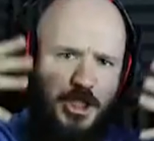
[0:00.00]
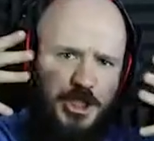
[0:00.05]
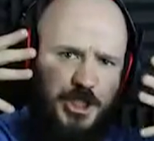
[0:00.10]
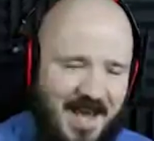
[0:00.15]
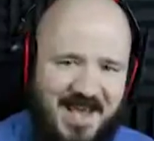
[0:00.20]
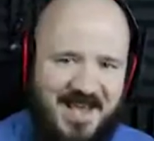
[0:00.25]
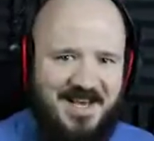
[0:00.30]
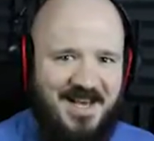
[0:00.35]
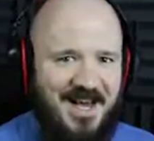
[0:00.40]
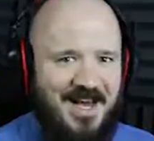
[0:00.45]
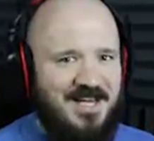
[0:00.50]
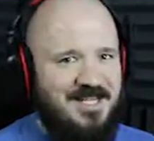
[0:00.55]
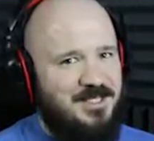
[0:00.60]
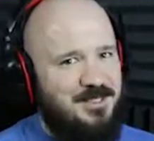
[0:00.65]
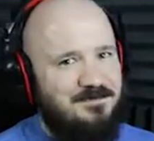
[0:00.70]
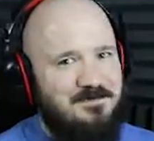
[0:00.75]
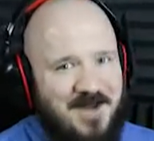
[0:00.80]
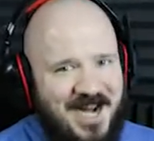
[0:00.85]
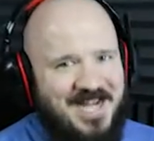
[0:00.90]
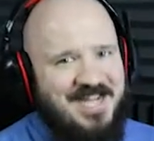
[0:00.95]
Hey guys,
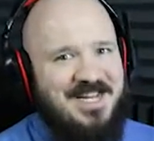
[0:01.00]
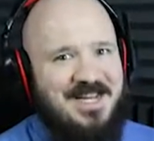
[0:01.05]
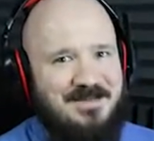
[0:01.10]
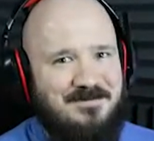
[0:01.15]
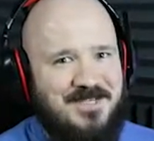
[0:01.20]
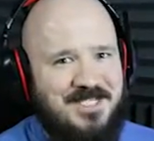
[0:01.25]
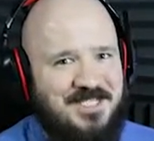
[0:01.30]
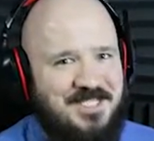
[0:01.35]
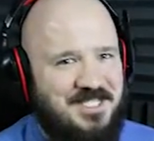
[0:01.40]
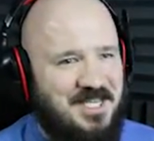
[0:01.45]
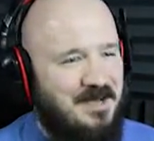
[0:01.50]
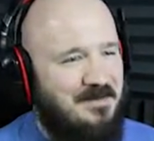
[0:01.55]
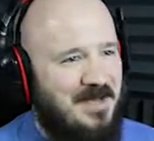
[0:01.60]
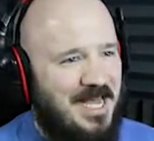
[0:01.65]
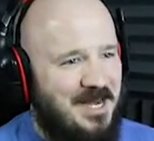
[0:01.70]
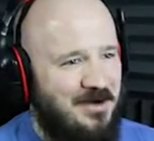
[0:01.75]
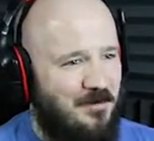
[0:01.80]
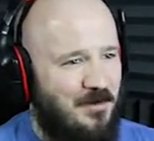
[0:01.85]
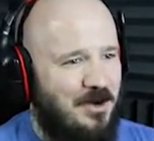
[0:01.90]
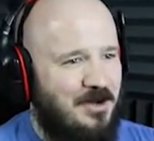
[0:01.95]
my name is
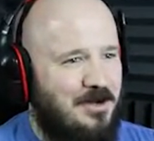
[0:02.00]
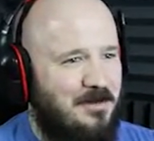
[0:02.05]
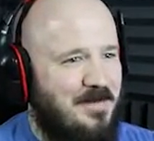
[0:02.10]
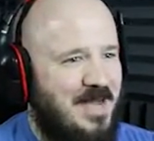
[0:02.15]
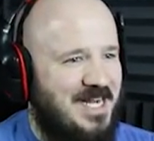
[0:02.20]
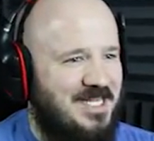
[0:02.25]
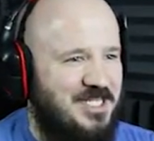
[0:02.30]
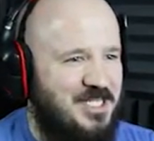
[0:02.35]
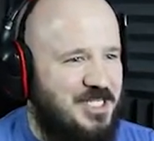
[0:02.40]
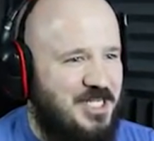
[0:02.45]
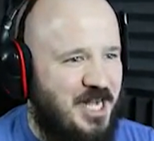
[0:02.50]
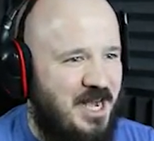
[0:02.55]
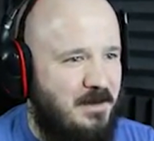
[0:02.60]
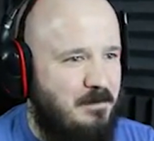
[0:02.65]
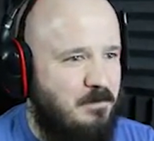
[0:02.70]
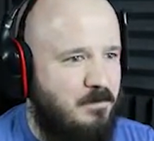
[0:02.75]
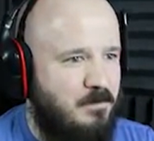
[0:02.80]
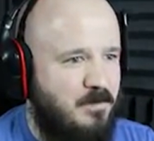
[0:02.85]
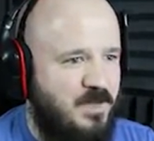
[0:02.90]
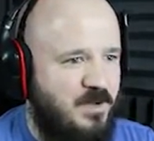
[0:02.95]
SygMan and welcome back to Shop
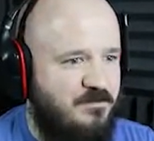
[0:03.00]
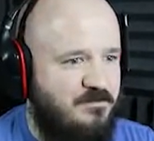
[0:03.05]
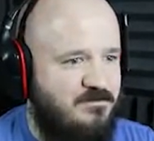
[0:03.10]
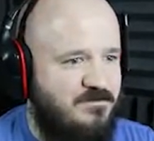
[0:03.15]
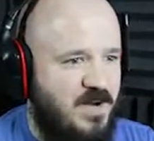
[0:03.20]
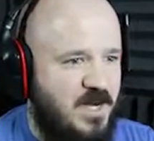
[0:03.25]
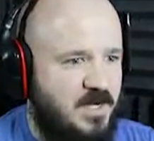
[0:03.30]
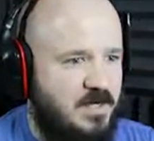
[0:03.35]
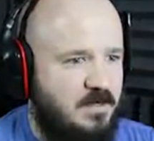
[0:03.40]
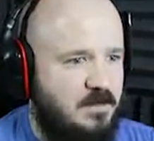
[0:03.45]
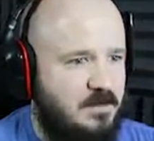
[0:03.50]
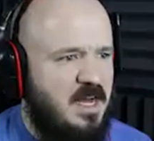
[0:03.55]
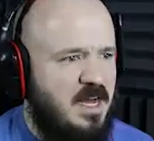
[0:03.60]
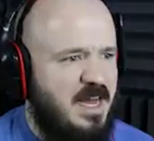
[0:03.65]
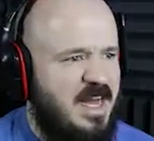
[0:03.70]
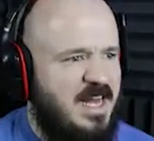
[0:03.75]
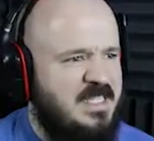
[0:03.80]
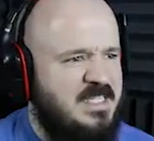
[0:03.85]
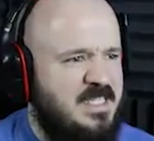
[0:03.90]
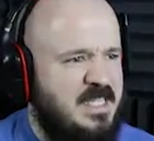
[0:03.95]
the fuck?
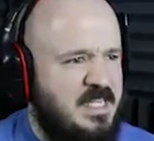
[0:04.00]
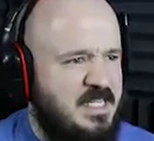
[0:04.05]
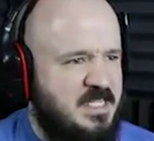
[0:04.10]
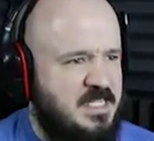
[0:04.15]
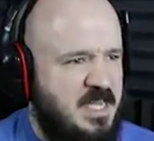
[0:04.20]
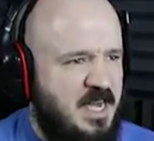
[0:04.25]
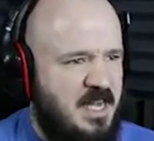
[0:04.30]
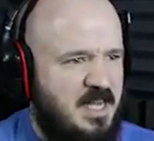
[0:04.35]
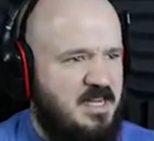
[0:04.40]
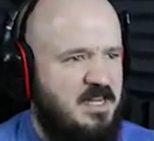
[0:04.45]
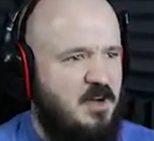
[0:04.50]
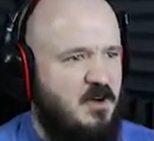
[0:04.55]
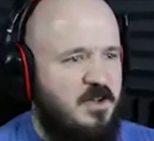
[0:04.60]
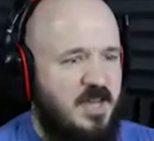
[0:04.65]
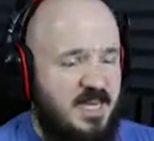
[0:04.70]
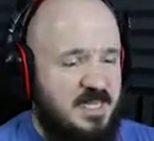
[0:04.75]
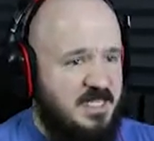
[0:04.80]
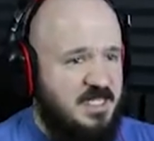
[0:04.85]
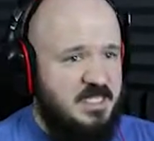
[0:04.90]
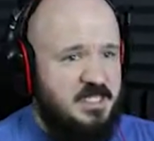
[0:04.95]
I did not.
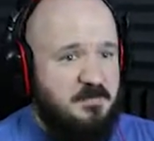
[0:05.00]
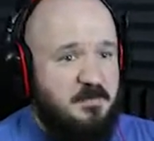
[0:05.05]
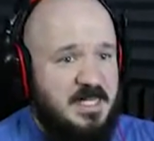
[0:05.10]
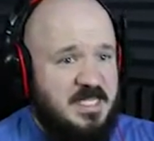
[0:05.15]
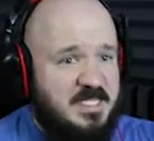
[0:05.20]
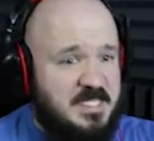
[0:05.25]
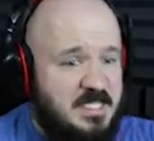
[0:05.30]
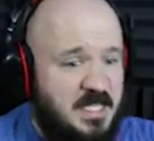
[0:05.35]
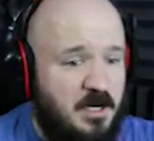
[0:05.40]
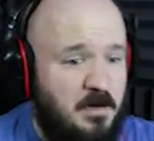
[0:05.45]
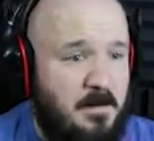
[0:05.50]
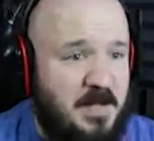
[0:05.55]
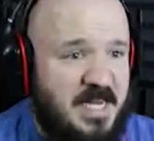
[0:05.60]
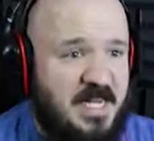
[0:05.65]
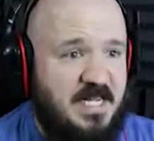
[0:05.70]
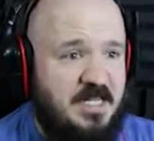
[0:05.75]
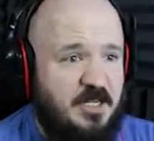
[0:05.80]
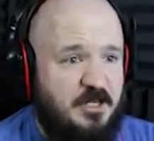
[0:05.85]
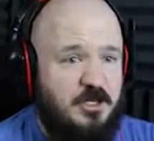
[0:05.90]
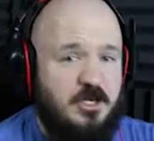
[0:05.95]
Okay, this must still be
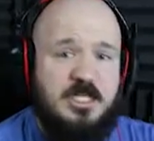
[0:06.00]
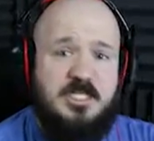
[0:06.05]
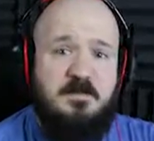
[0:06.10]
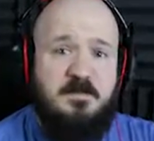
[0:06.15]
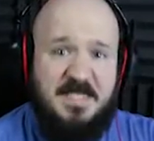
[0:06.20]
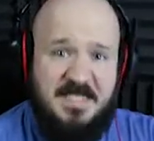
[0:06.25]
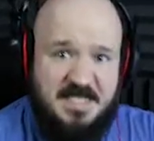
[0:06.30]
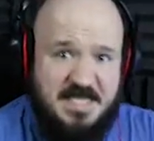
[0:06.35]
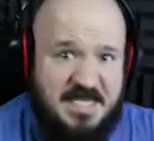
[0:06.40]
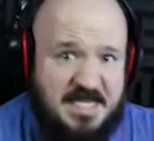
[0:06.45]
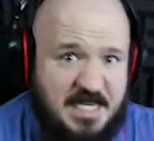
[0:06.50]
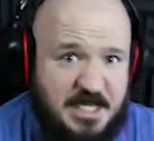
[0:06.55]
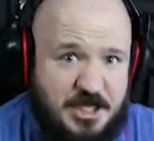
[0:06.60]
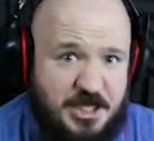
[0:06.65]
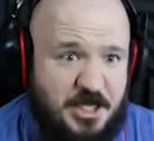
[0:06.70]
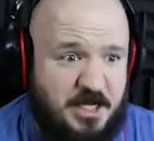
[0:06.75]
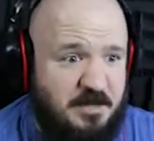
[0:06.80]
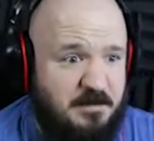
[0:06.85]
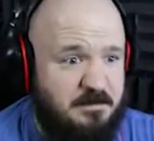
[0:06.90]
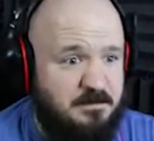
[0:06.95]
in the Christmas
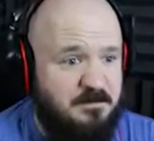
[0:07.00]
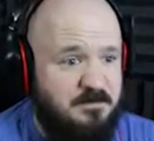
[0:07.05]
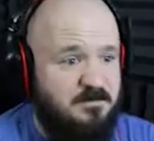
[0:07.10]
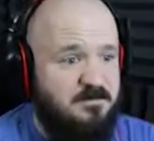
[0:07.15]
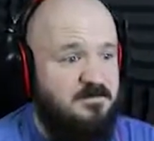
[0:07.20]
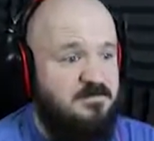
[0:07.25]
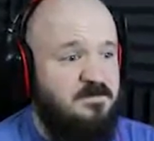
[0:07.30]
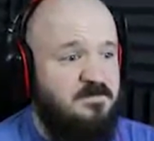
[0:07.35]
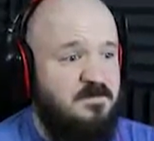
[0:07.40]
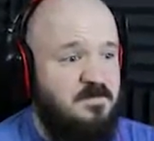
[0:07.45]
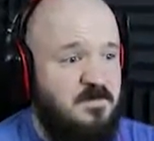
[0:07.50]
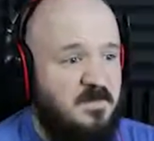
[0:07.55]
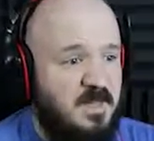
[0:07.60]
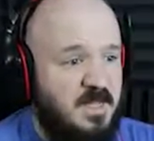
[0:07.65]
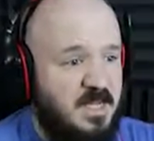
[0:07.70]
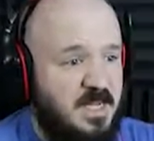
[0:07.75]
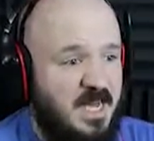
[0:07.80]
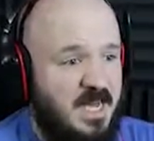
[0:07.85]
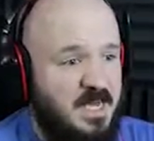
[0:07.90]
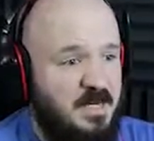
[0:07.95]
edition.
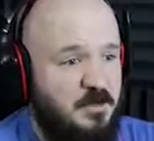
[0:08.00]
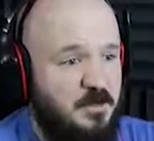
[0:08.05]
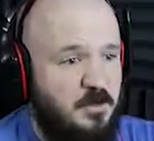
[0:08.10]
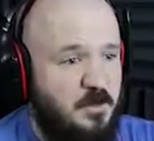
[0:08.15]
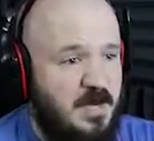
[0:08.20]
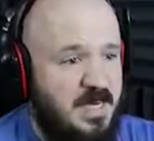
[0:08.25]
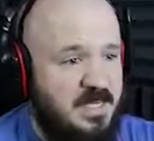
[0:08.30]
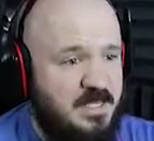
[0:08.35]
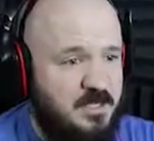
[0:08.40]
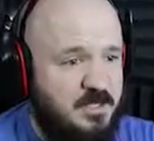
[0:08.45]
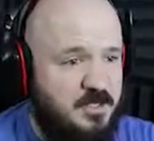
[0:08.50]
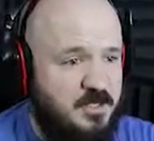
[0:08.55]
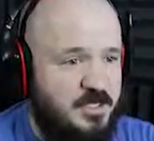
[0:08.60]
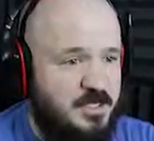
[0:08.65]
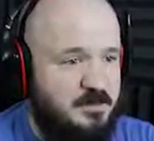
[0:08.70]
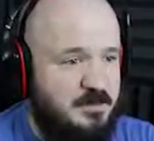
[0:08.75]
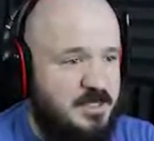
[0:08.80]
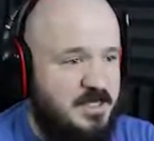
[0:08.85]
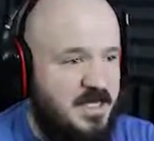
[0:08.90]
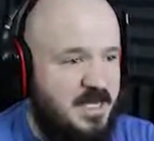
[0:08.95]
I don't know why there's
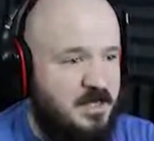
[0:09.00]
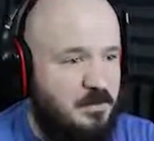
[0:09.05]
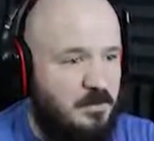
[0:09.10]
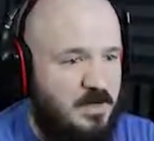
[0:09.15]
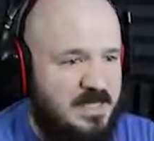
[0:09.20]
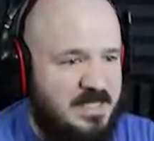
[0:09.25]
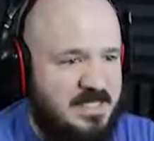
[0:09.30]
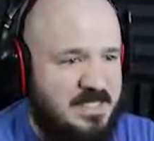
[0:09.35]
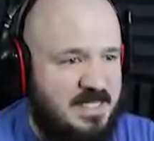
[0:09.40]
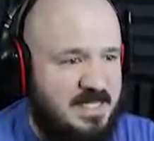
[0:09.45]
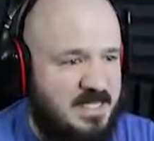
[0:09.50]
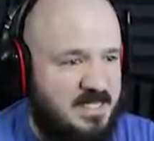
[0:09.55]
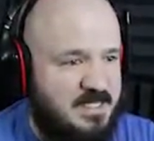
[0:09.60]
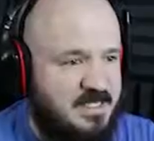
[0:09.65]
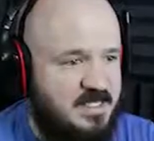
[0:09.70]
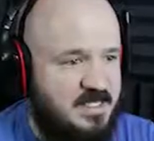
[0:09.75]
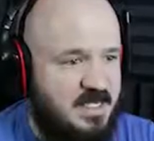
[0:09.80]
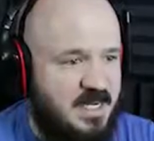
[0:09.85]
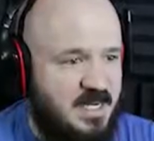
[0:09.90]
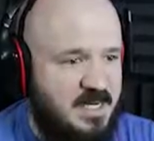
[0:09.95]
Christmas light. What is
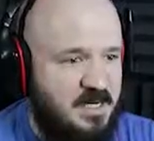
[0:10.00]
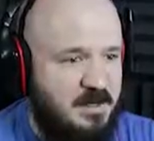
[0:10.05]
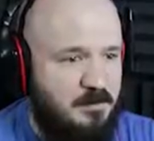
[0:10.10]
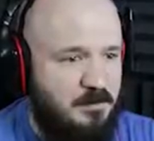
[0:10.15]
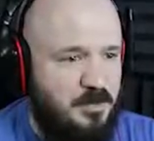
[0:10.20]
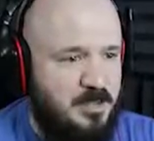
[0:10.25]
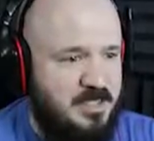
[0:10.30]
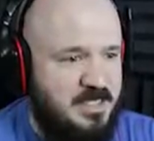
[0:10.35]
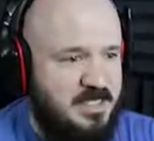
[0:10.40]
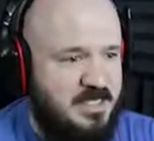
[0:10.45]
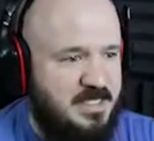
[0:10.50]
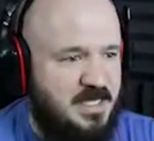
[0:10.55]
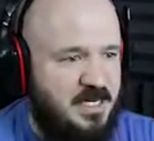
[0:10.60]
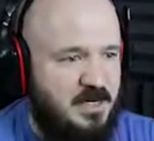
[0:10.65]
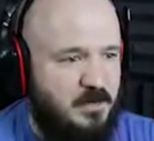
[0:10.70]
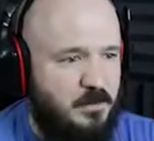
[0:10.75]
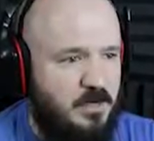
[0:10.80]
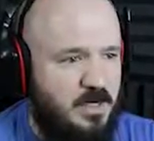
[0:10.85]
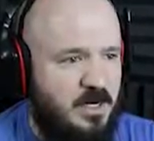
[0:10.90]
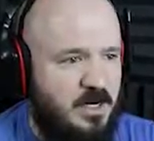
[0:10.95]
this? I didn't put this
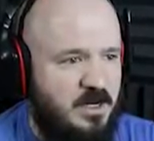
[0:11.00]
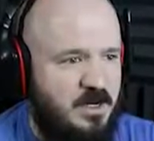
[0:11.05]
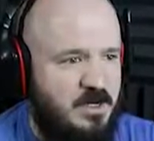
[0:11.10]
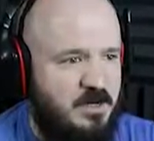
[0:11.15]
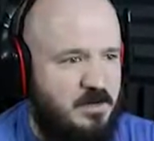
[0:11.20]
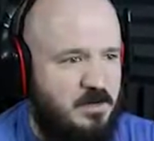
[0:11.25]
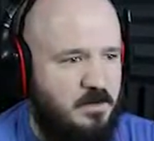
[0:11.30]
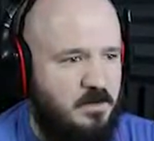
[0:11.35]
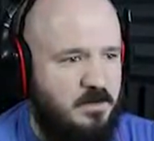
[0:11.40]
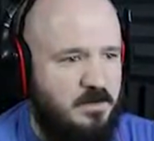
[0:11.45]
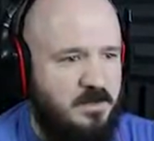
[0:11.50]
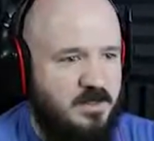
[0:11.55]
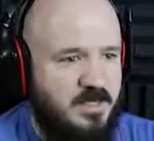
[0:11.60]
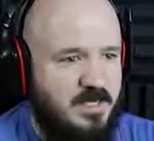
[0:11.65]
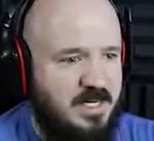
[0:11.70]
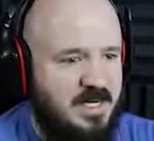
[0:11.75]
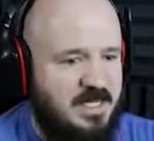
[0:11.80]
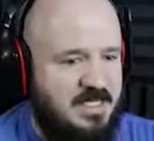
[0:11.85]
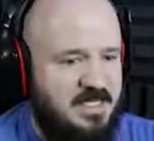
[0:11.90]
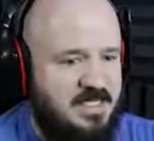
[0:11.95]
here. What are you?
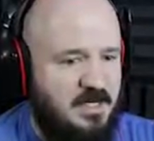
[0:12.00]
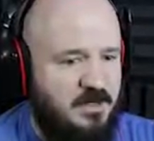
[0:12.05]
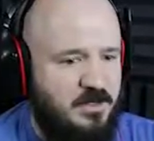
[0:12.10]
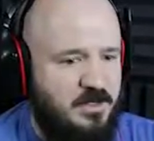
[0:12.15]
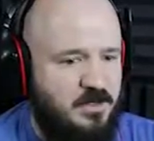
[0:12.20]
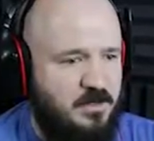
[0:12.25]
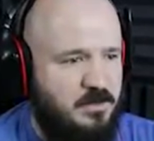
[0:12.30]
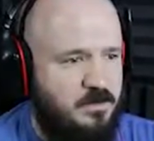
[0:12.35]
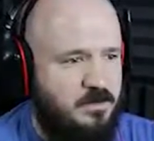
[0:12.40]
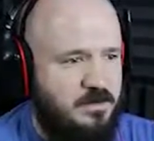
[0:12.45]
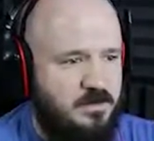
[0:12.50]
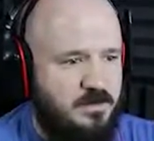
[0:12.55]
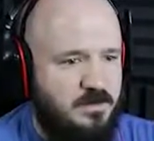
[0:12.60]
Can I sell you?